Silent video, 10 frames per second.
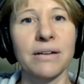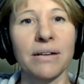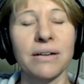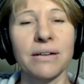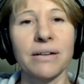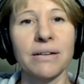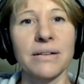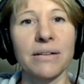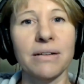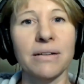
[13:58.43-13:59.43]
Mm-hmm.
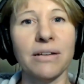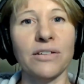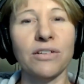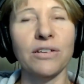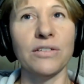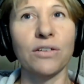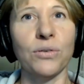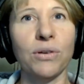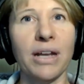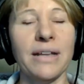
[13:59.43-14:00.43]
just
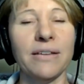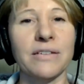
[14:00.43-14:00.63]
creates